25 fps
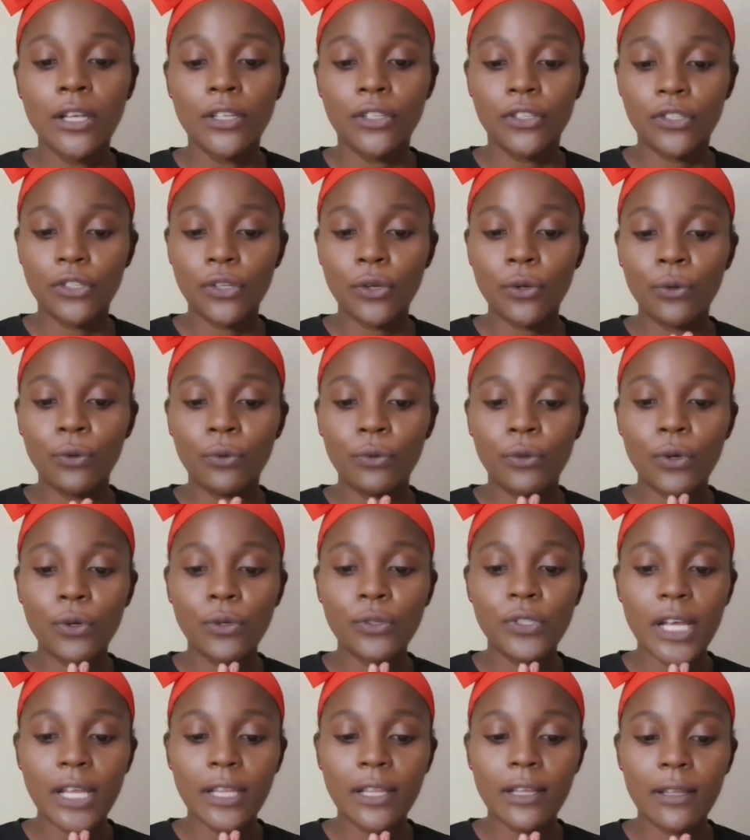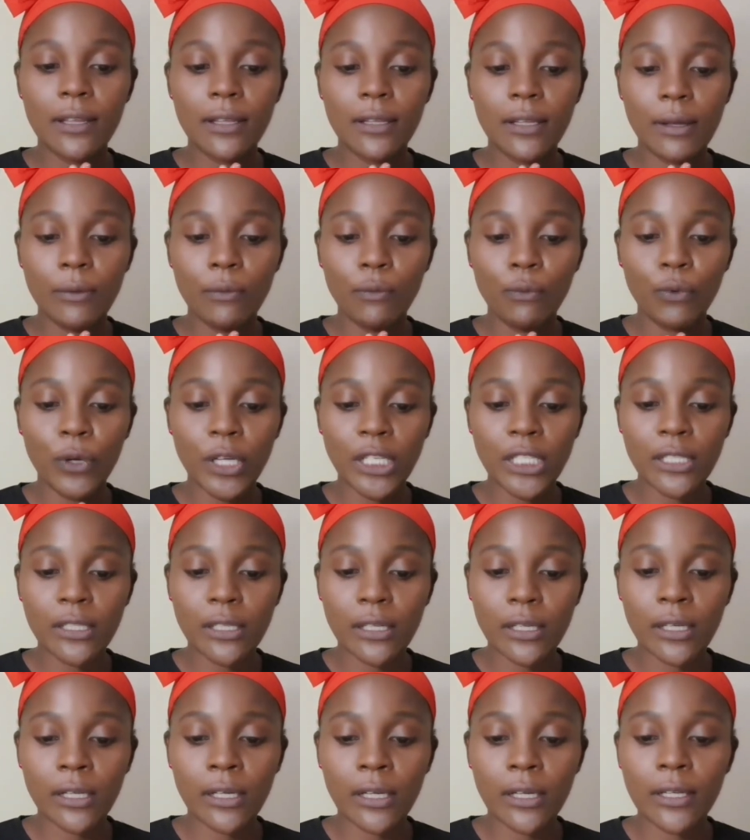So those are the
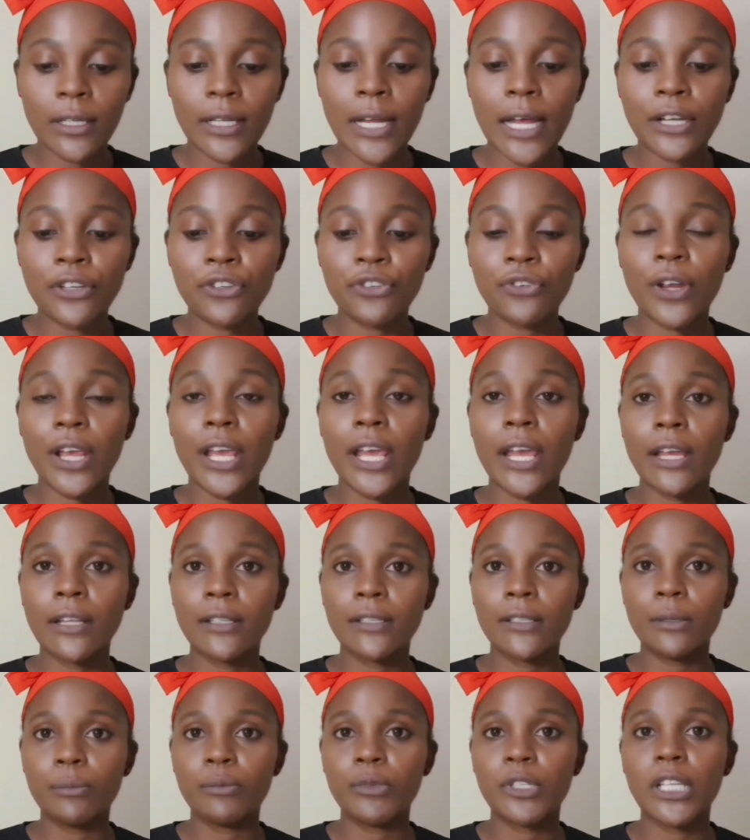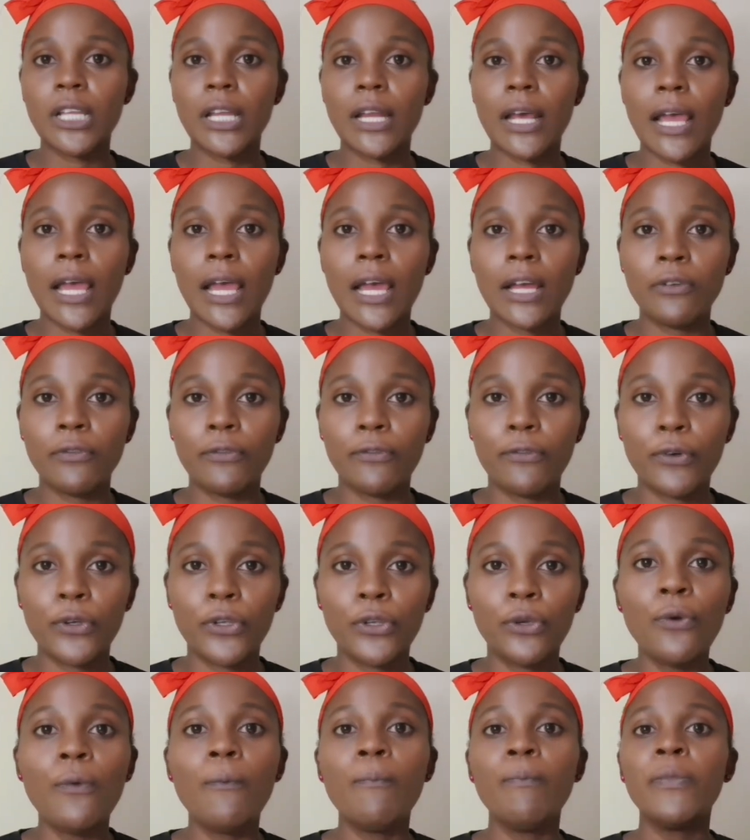winter natural hair tips that I had for
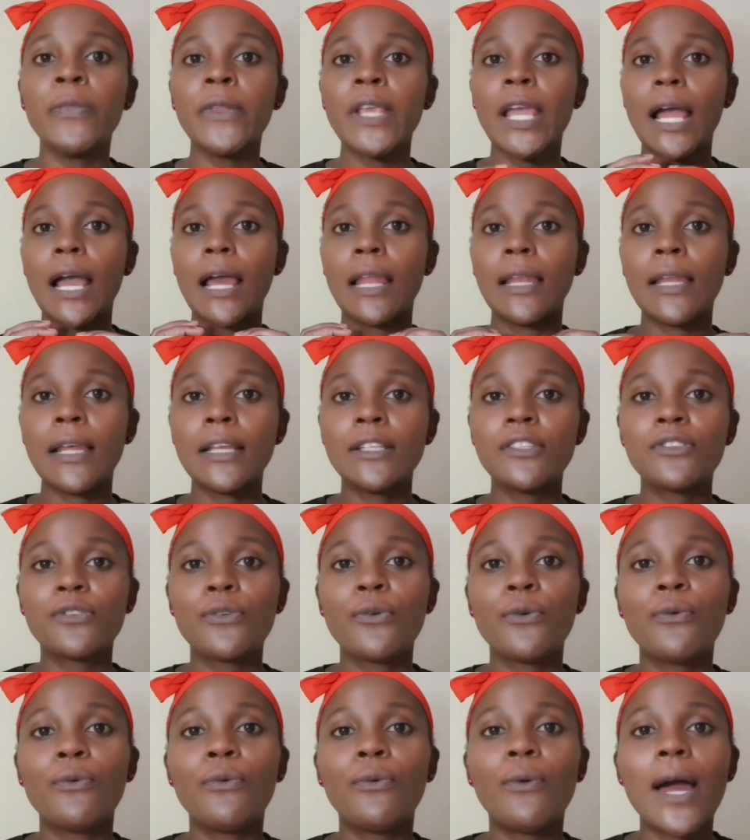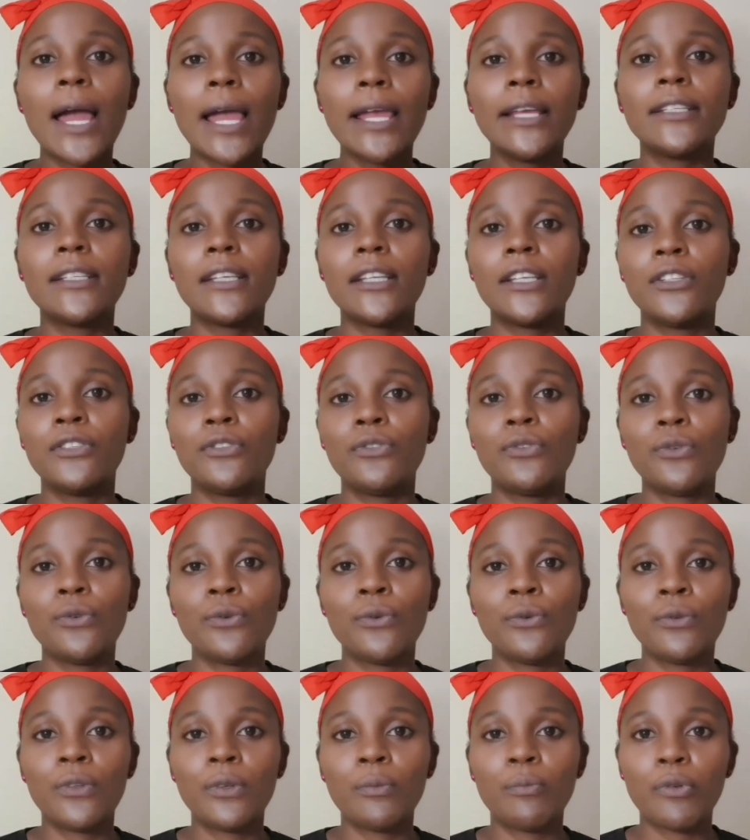you. And let's go right
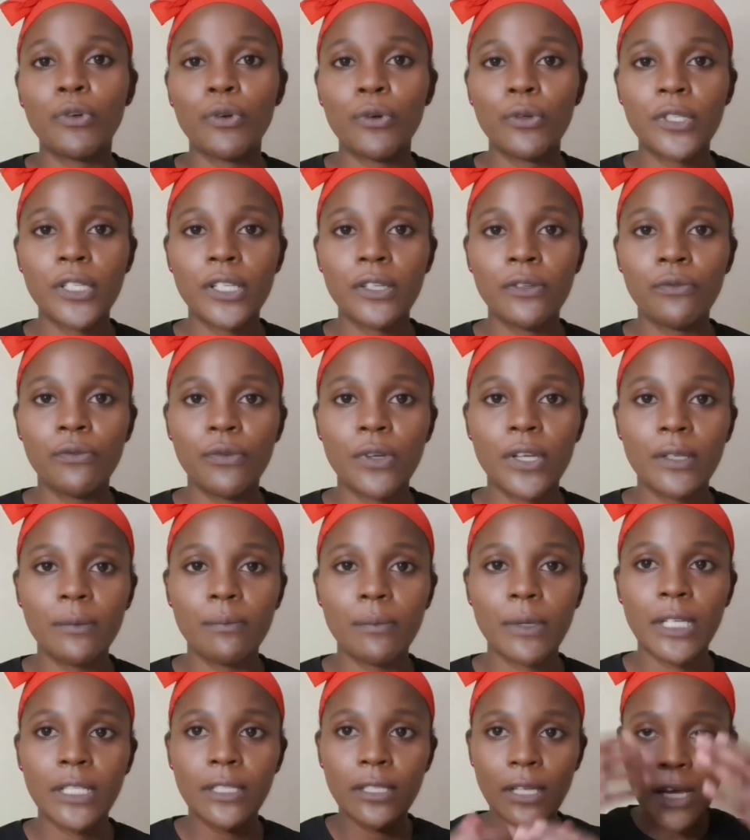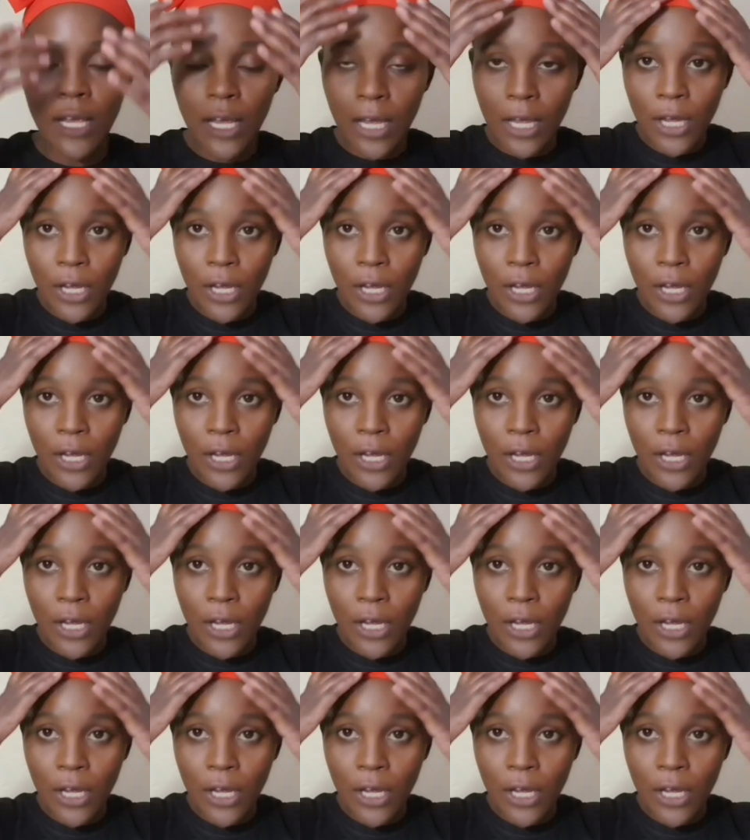into the protein treatment.